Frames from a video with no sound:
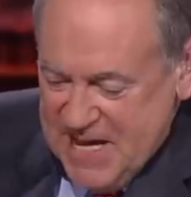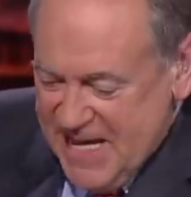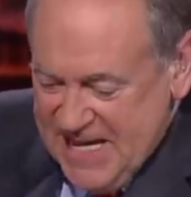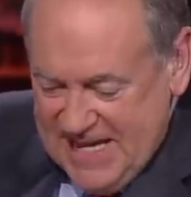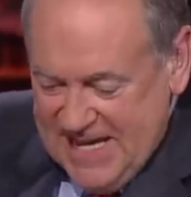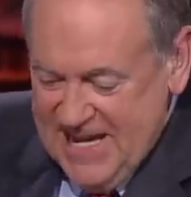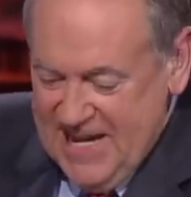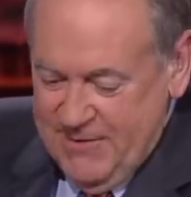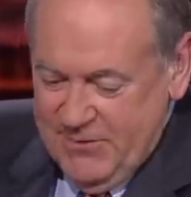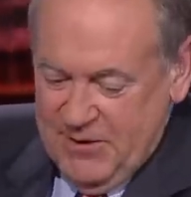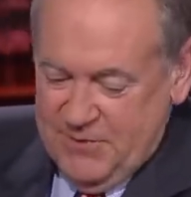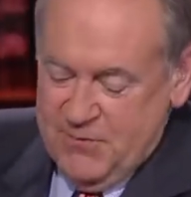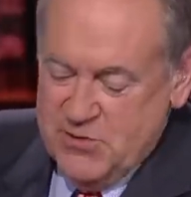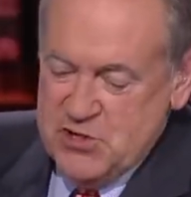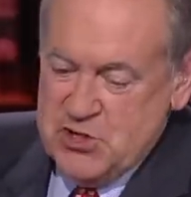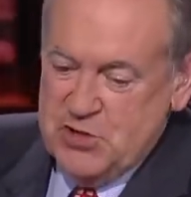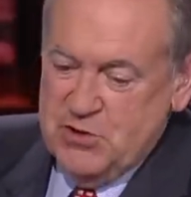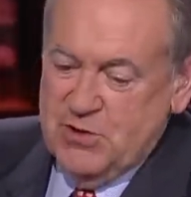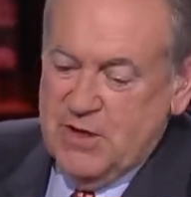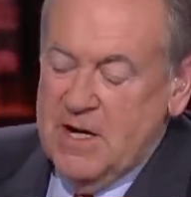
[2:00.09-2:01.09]
penny of it
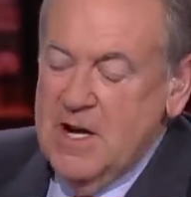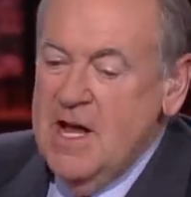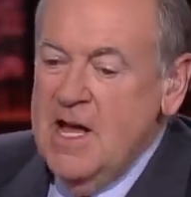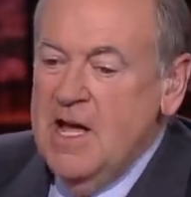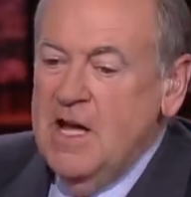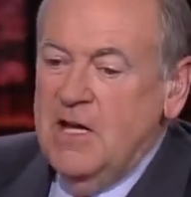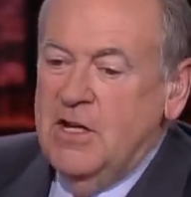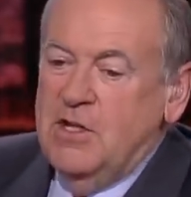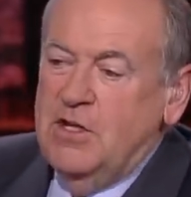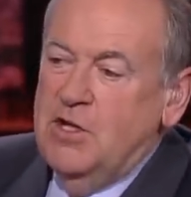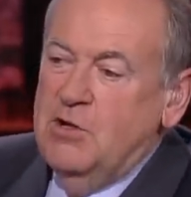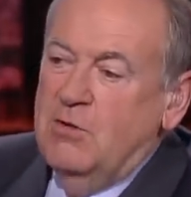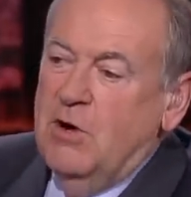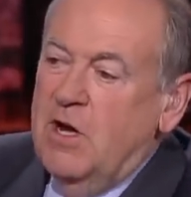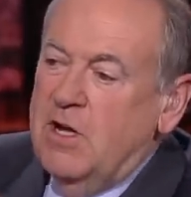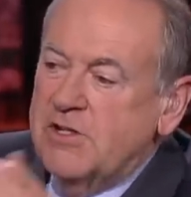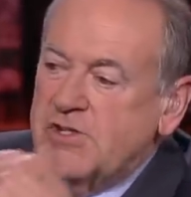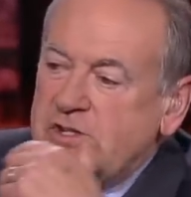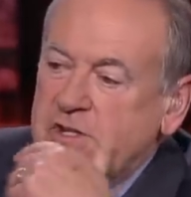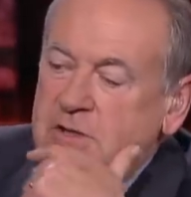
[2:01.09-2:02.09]
for sure. God bless you them.
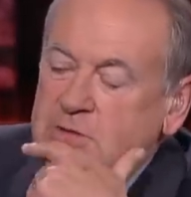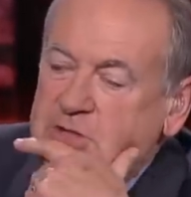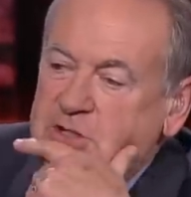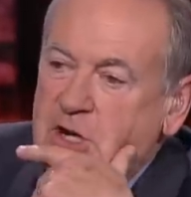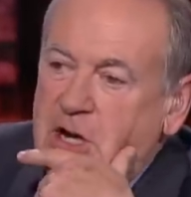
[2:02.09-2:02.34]
also